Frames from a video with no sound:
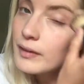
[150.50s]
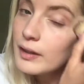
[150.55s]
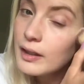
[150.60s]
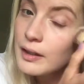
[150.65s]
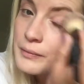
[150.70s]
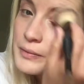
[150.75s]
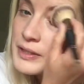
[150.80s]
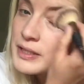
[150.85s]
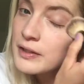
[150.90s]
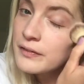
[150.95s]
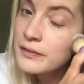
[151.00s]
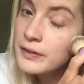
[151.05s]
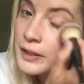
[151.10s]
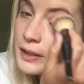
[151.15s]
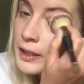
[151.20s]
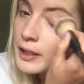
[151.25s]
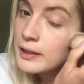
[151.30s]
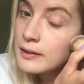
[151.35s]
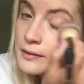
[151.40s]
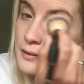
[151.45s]
I'm sniffing
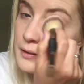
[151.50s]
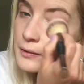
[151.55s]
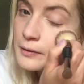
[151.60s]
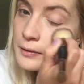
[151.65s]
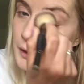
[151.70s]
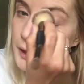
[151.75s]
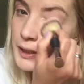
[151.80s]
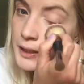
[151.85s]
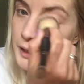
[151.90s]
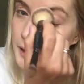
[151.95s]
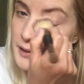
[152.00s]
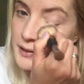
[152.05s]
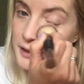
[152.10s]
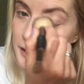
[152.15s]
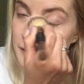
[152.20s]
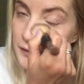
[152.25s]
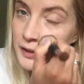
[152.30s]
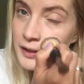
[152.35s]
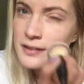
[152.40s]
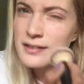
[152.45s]
again, sorry.
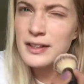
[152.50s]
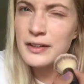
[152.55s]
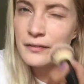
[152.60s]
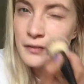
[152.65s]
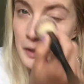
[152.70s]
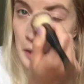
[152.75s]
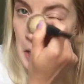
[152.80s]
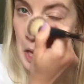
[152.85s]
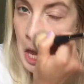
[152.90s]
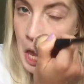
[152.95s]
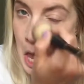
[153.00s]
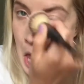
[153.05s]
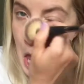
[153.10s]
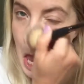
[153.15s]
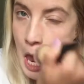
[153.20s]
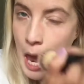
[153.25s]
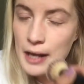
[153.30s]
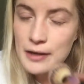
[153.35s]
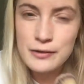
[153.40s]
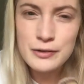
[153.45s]
Sniffing?
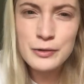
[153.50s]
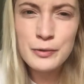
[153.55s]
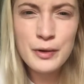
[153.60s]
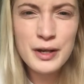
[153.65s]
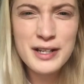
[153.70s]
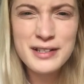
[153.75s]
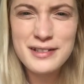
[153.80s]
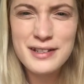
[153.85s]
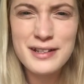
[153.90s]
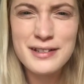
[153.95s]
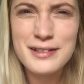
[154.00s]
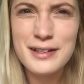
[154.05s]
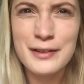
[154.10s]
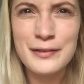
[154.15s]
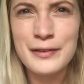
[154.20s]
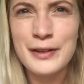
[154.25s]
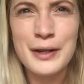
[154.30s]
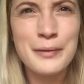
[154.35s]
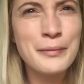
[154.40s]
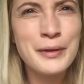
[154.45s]
I don't know why I say
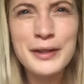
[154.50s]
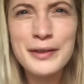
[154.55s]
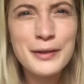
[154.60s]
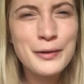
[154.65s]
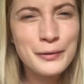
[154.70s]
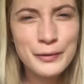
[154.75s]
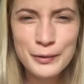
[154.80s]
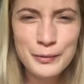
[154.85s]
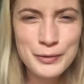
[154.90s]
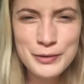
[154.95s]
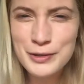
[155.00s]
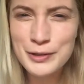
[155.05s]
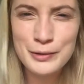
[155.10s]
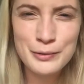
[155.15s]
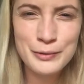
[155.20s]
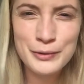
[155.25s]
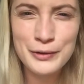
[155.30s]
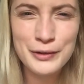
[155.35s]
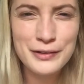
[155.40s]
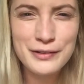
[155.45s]
sniffing. I'm like the only person in
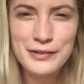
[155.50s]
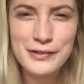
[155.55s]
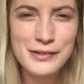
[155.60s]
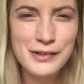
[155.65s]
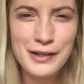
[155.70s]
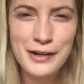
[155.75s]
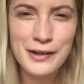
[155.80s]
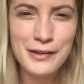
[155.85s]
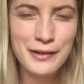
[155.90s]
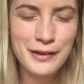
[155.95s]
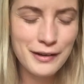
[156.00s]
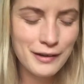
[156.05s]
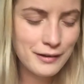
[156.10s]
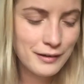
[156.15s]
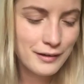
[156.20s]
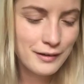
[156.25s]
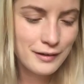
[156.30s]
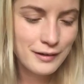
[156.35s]
the world that says that, I think.